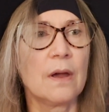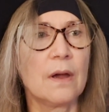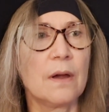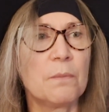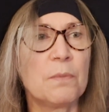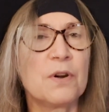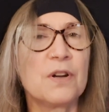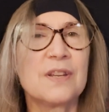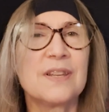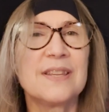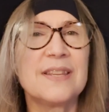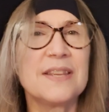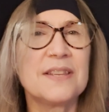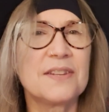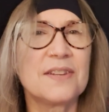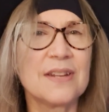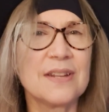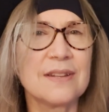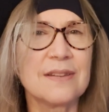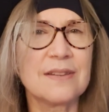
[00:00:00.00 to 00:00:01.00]

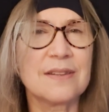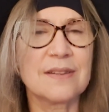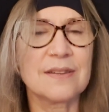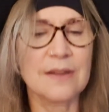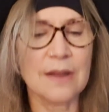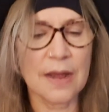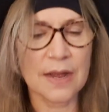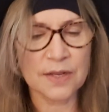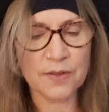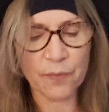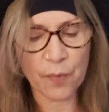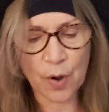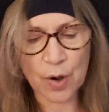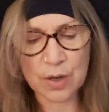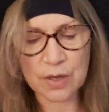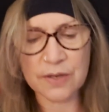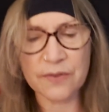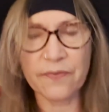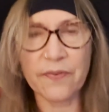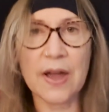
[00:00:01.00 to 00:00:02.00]
persistence as far
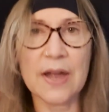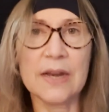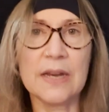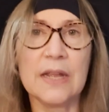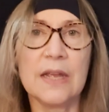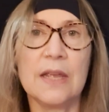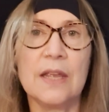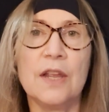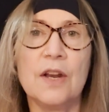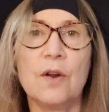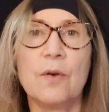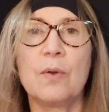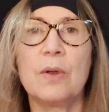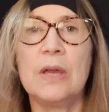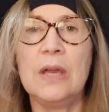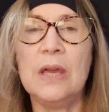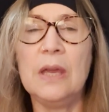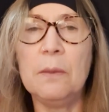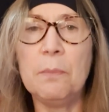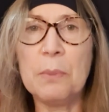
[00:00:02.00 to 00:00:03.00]
as finding,
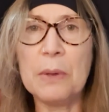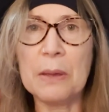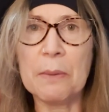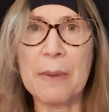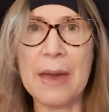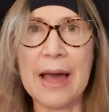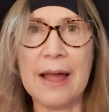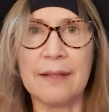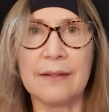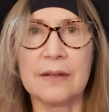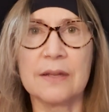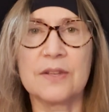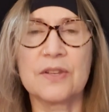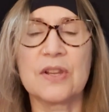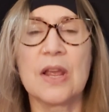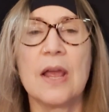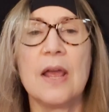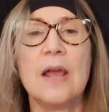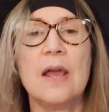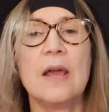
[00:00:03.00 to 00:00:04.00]
keeping balance,
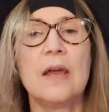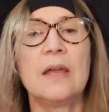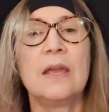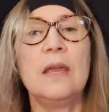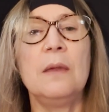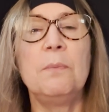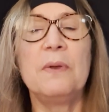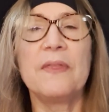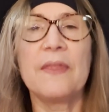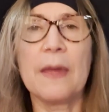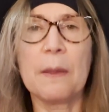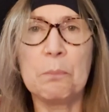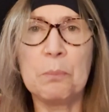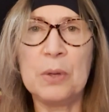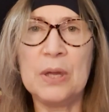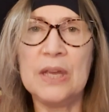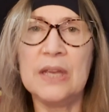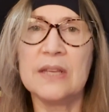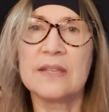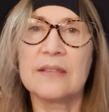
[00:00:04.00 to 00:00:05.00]
keeping that
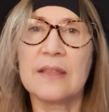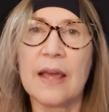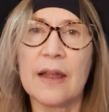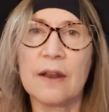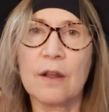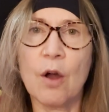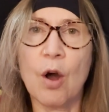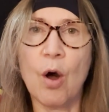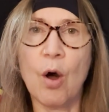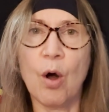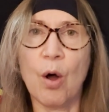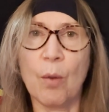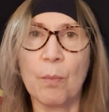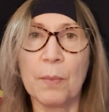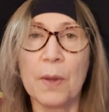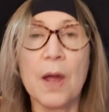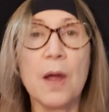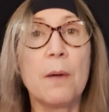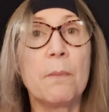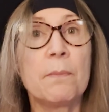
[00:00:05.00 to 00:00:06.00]
peace, that
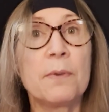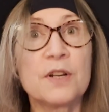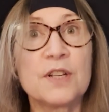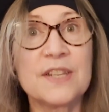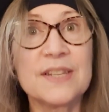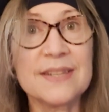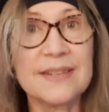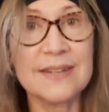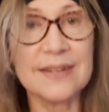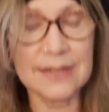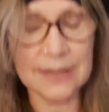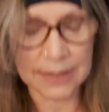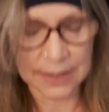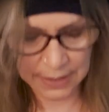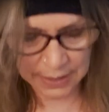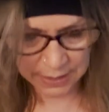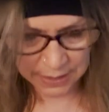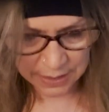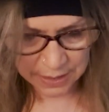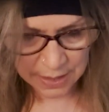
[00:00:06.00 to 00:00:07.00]
calm,
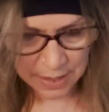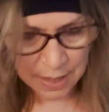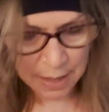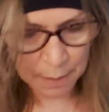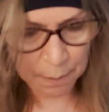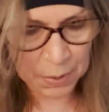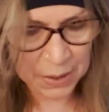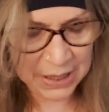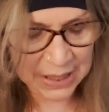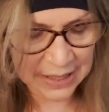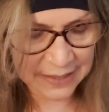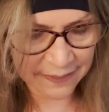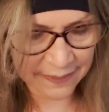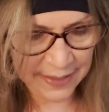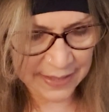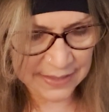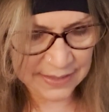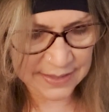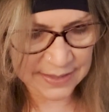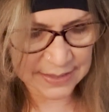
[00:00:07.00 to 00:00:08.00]
persistently being in
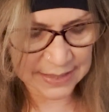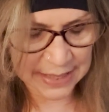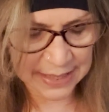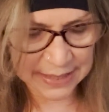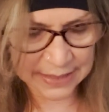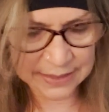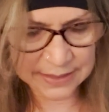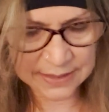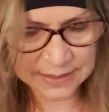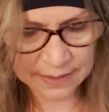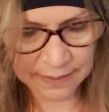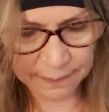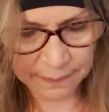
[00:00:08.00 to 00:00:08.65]
that state.